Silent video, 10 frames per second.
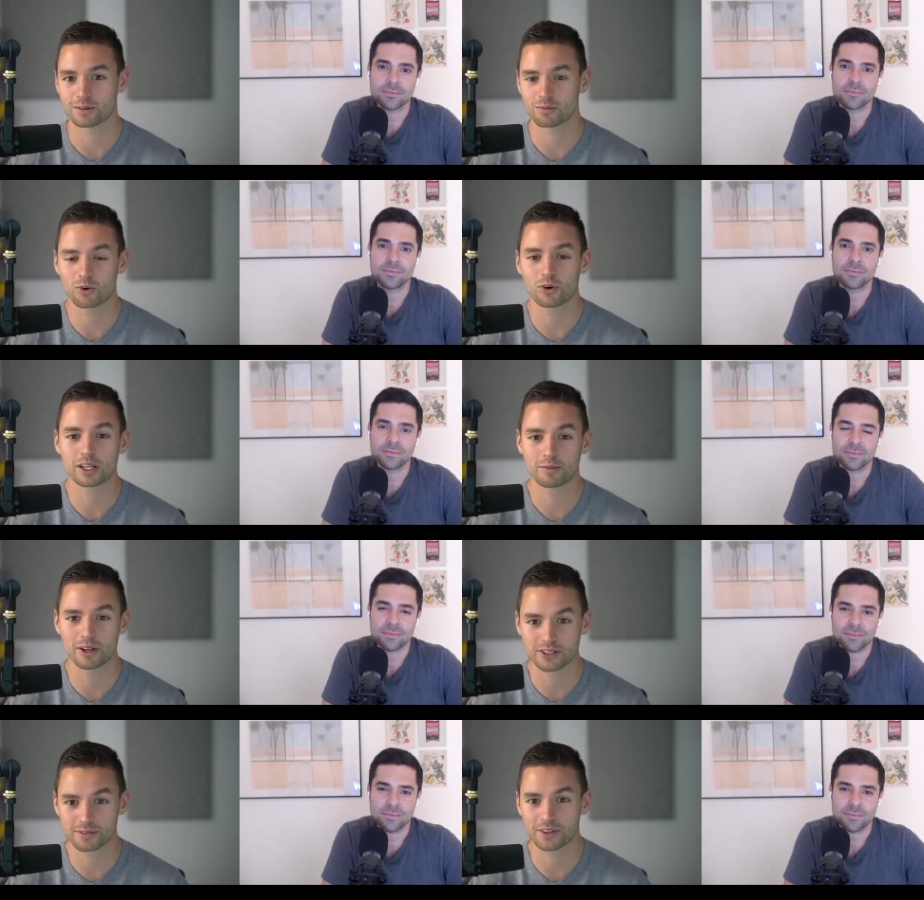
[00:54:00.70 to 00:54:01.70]
Speaker 1: more
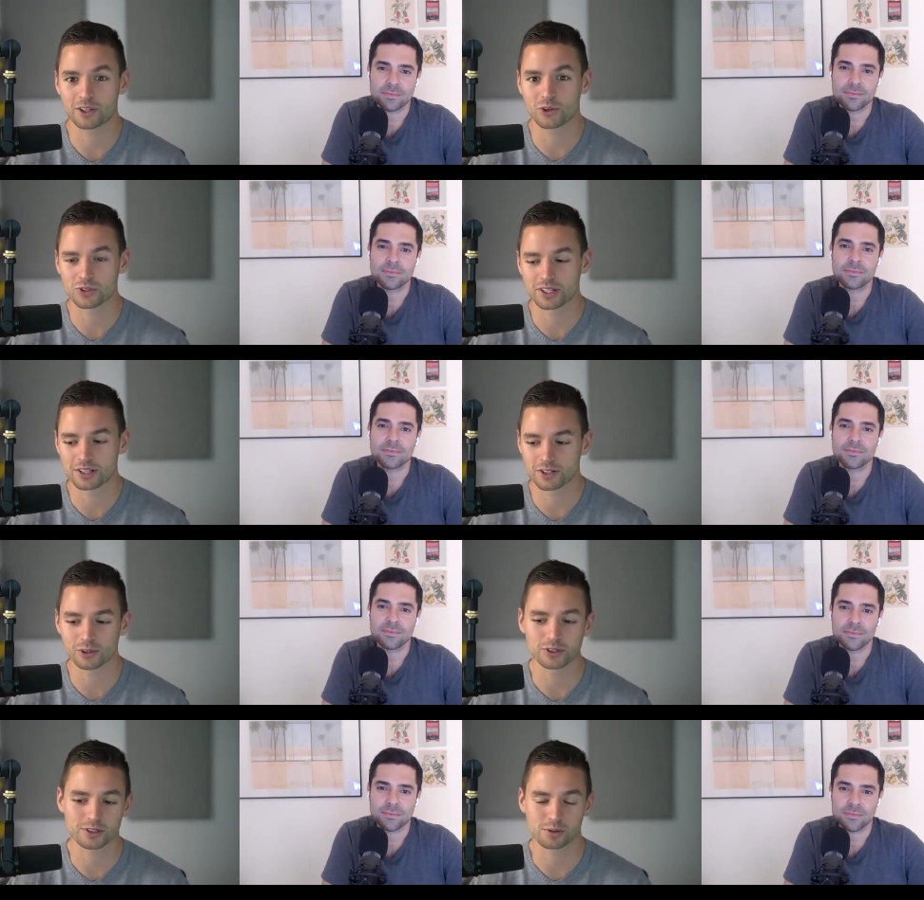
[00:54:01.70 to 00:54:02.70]
emails if they use these
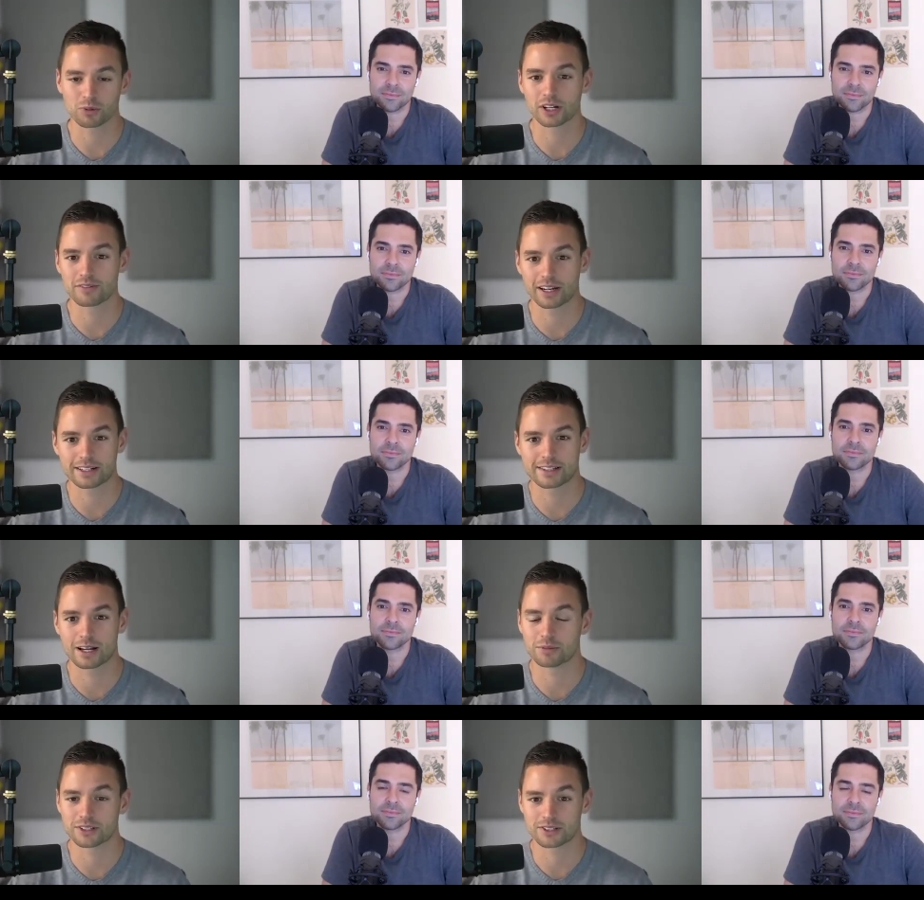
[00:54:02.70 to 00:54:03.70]
tools. They're pre-vetted
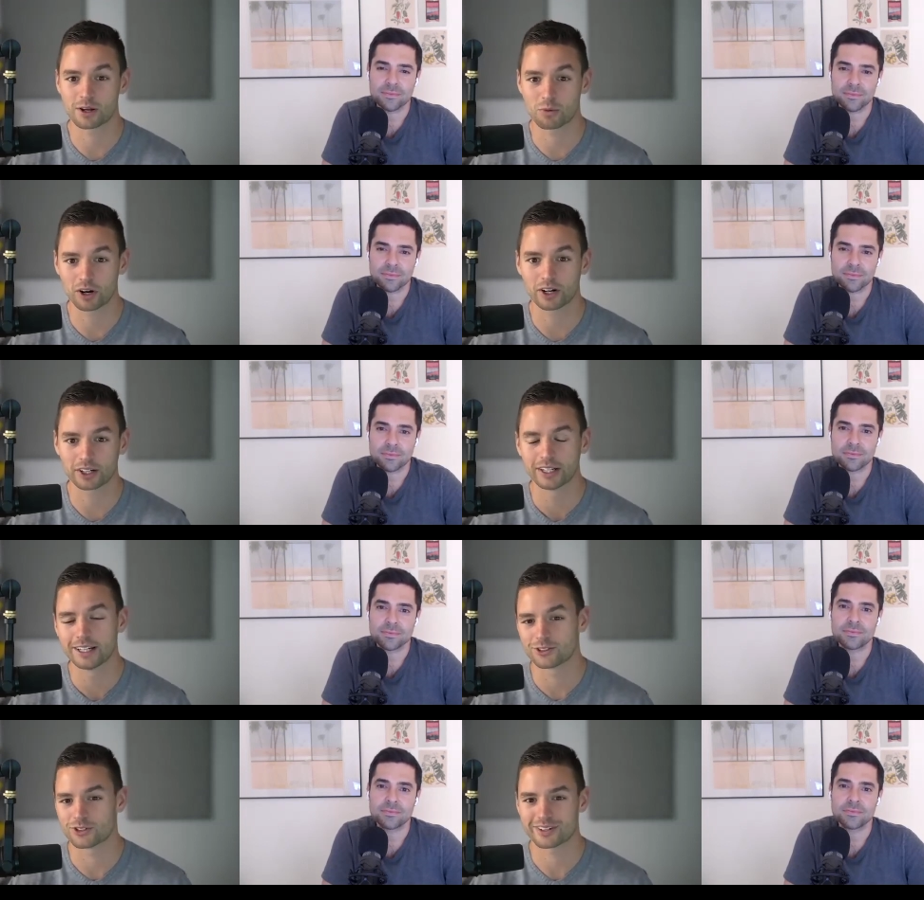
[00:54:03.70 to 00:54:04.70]
templates. They work.
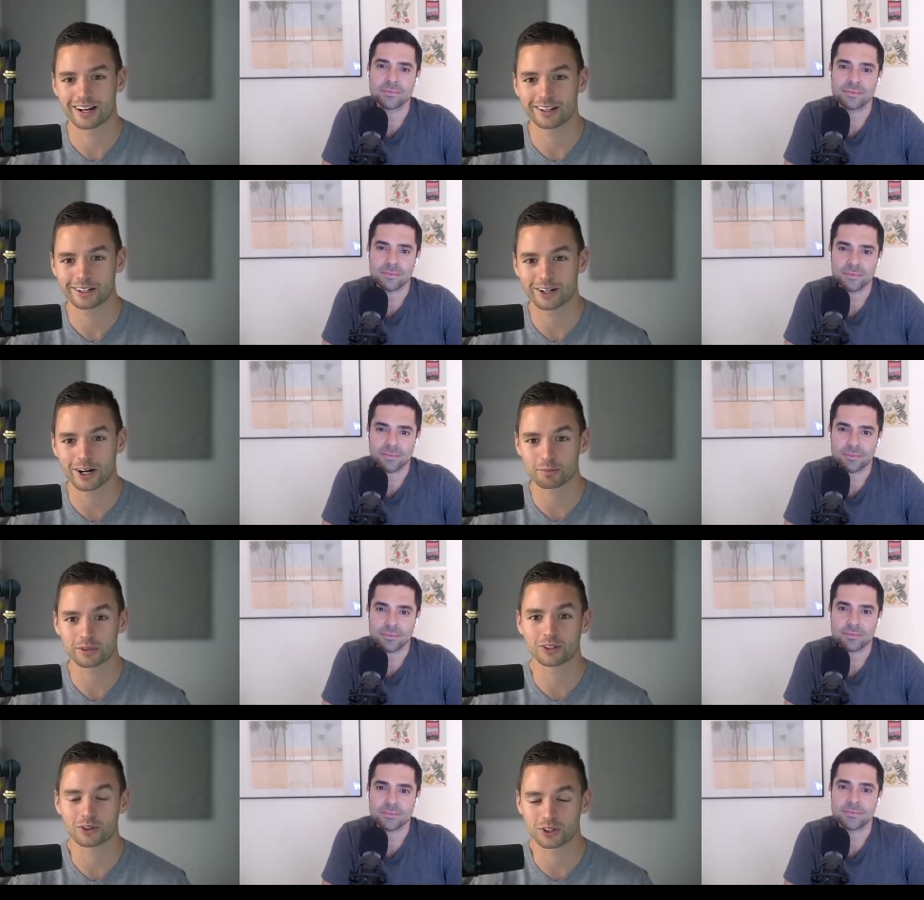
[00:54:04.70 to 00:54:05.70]
Just edit the
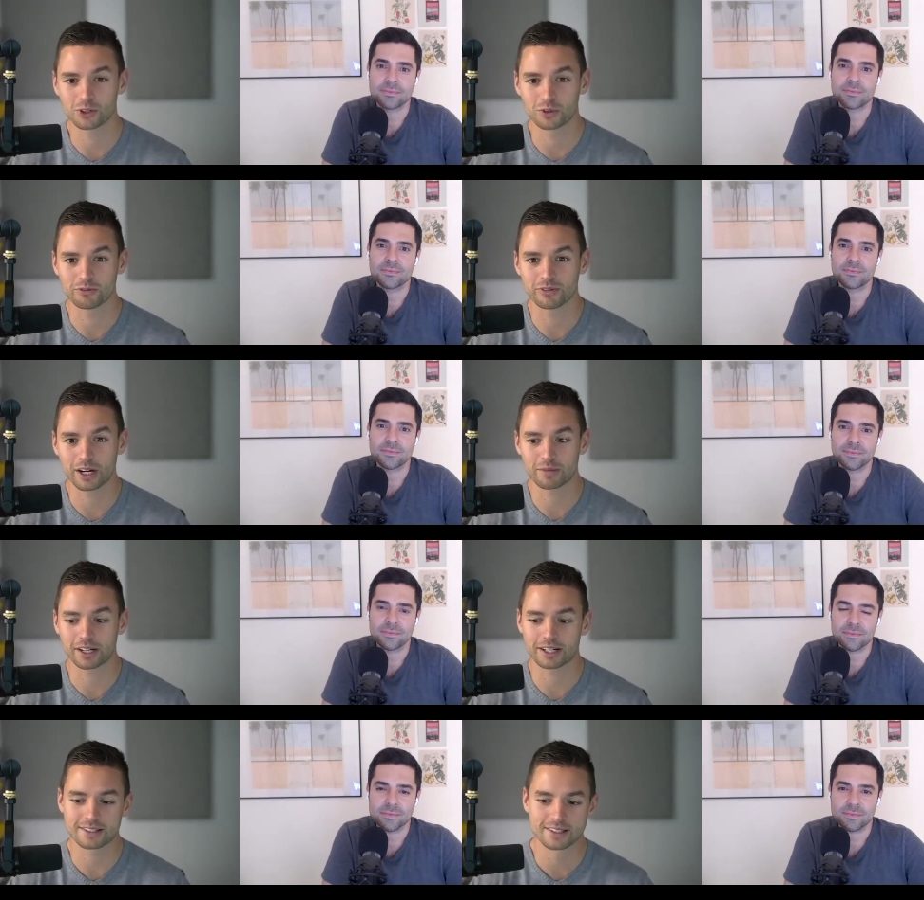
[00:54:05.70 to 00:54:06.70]
copy. You can do it in five
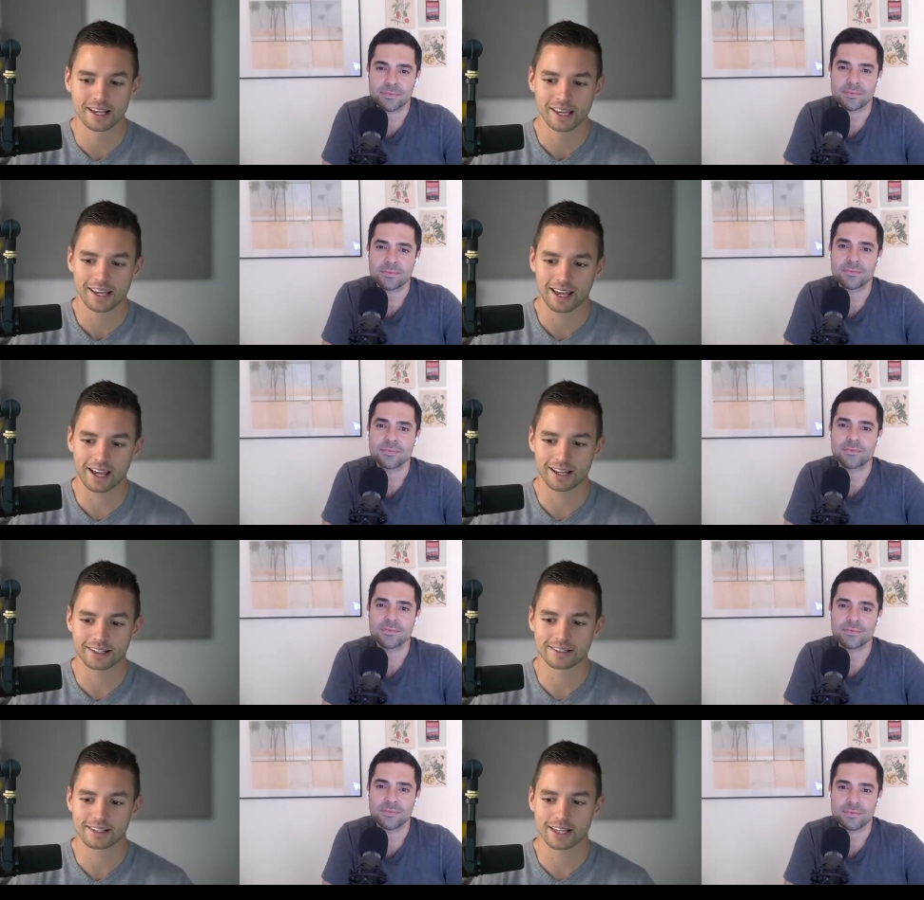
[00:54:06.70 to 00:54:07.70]
minutes.
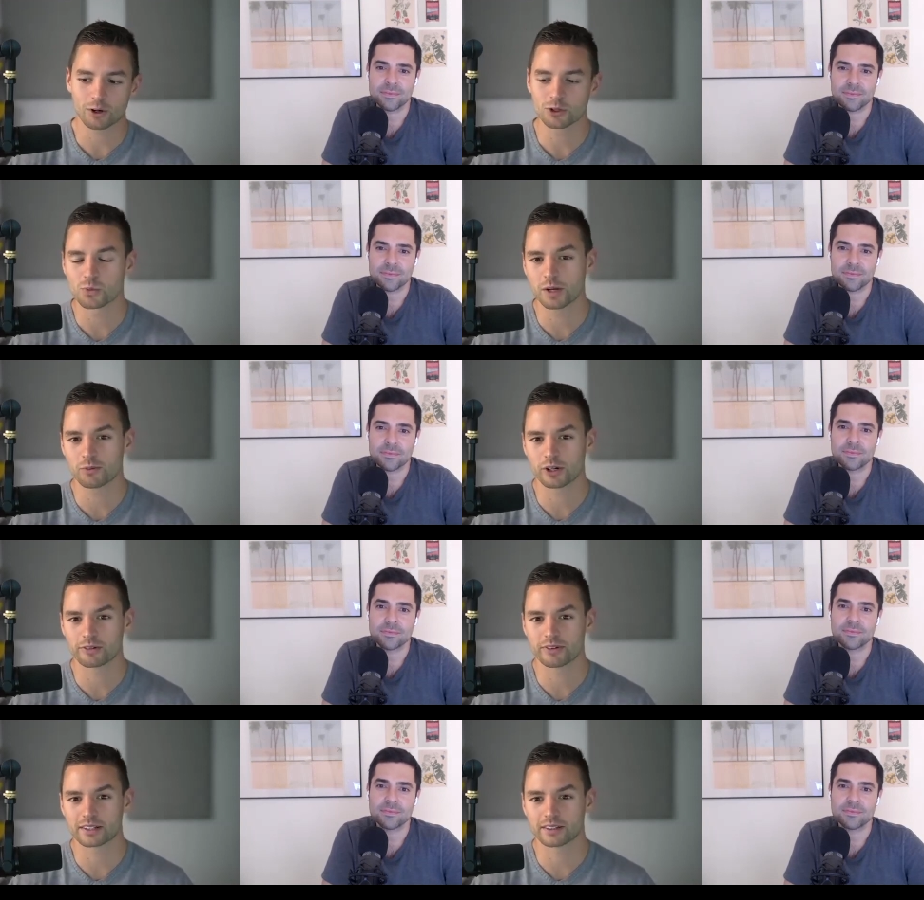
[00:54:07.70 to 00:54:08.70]
And that was way more
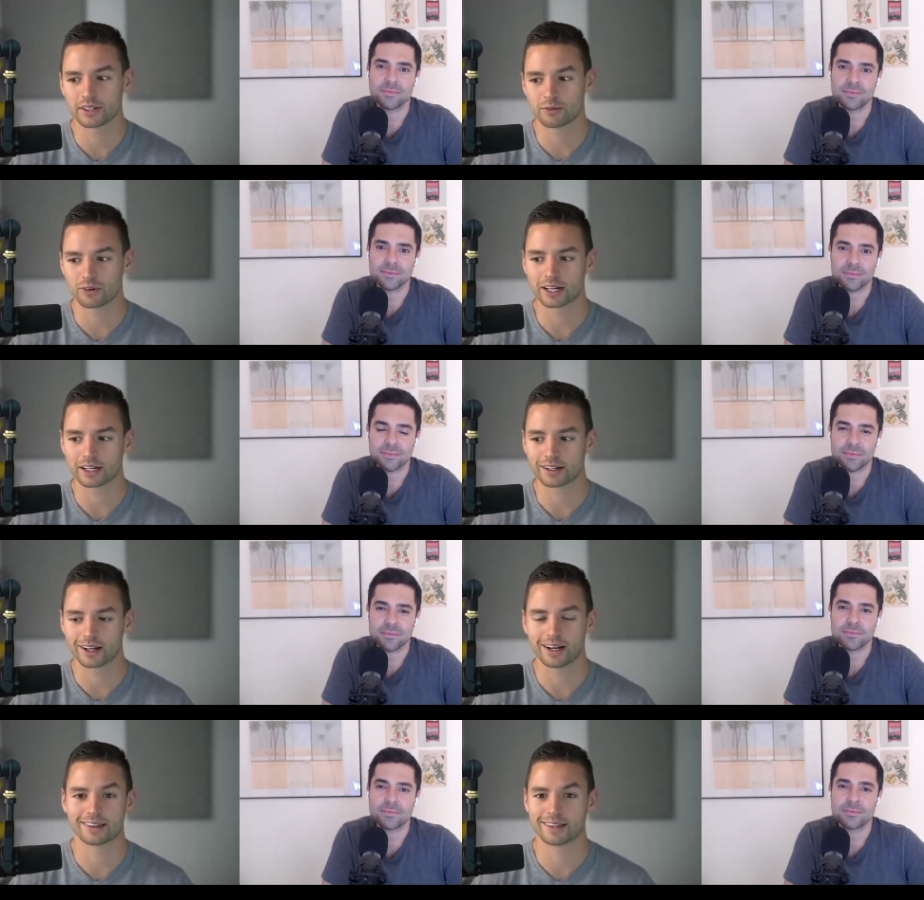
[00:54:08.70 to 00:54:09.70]
effective than writing
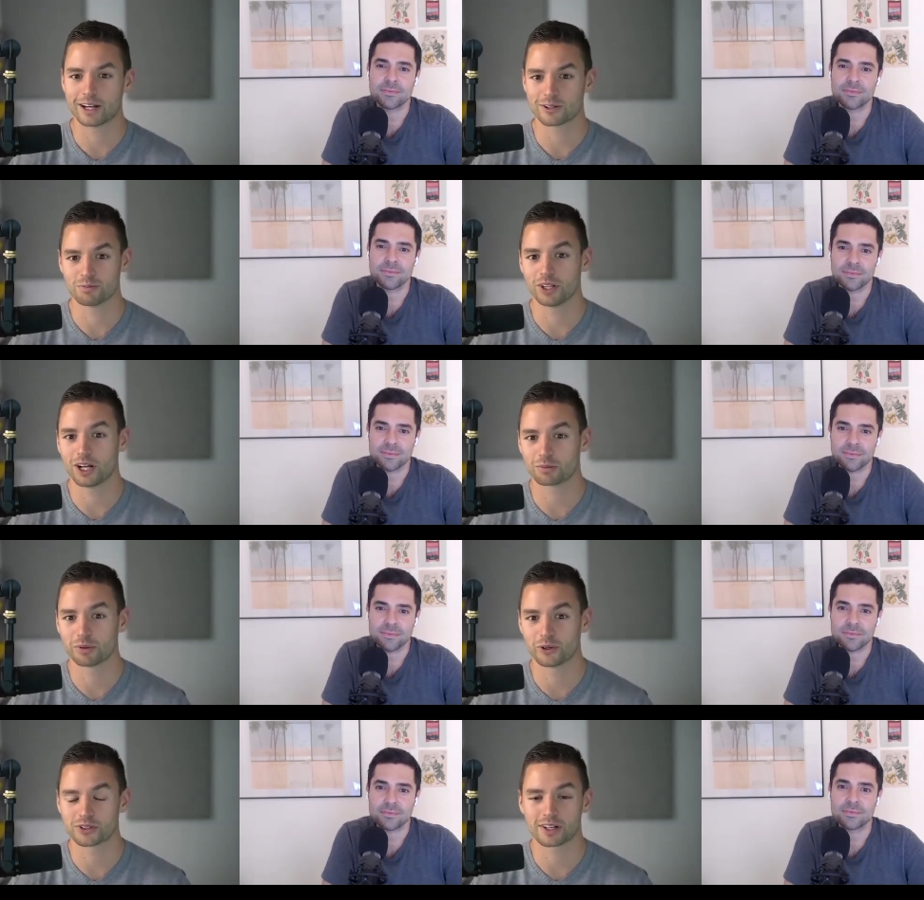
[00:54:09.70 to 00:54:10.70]
a thousand blog
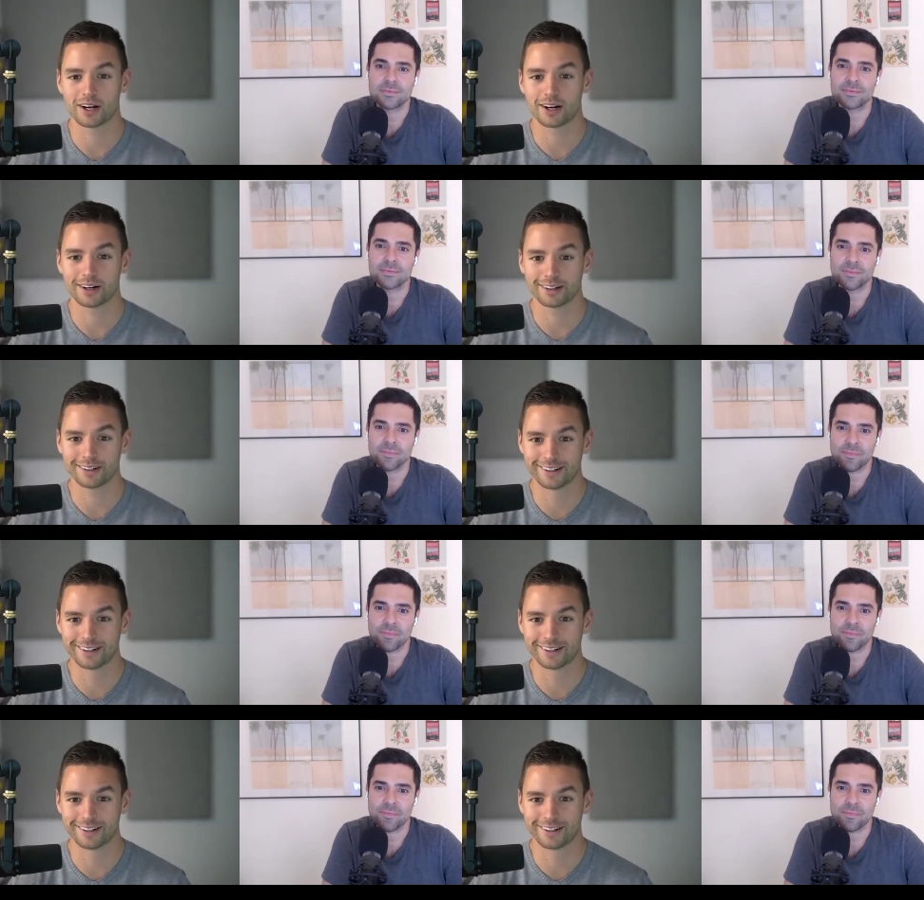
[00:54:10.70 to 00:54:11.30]
posts on